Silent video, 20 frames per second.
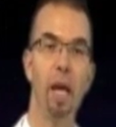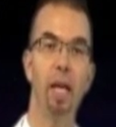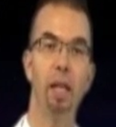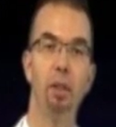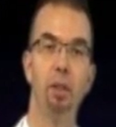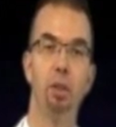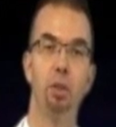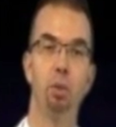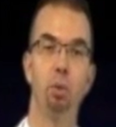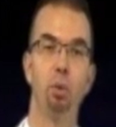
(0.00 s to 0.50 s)

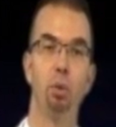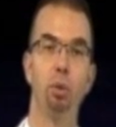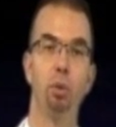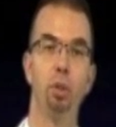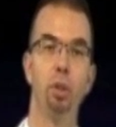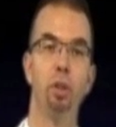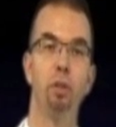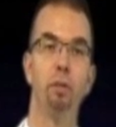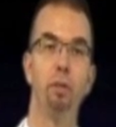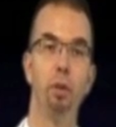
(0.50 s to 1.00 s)
back
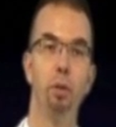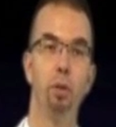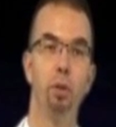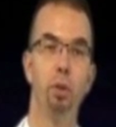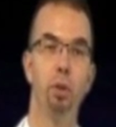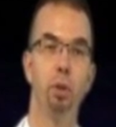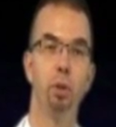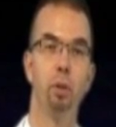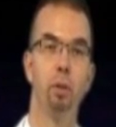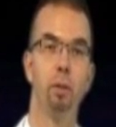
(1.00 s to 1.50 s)
disorders in the
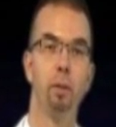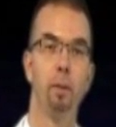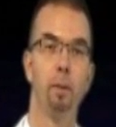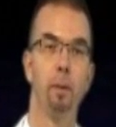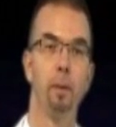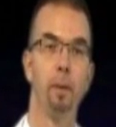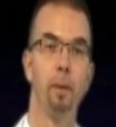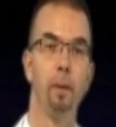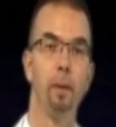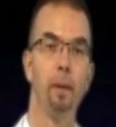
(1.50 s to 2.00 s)
future.
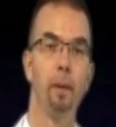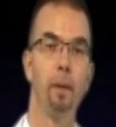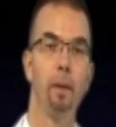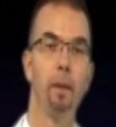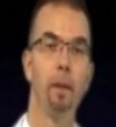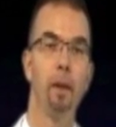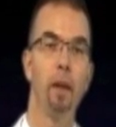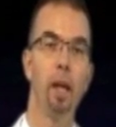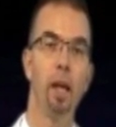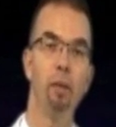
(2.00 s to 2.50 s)

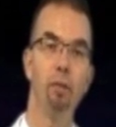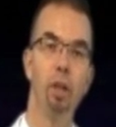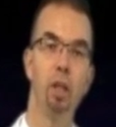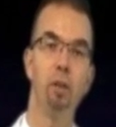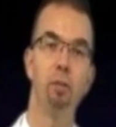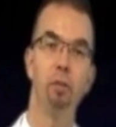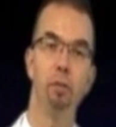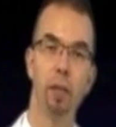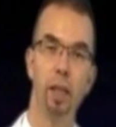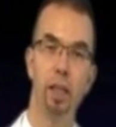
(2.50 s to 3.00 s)

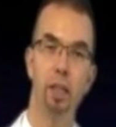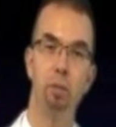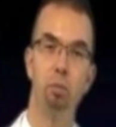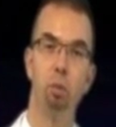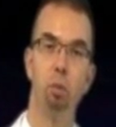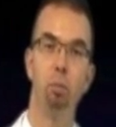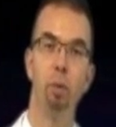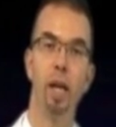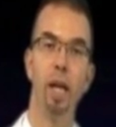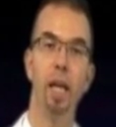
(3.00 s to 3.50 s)
Having a
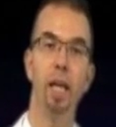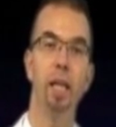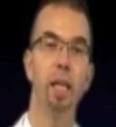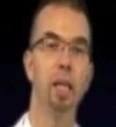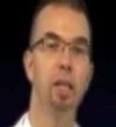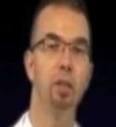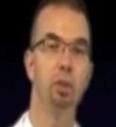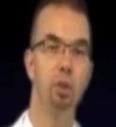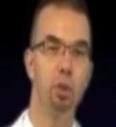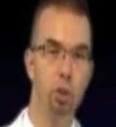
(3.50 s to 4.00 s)
flexible back
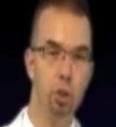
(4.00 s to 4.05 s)
is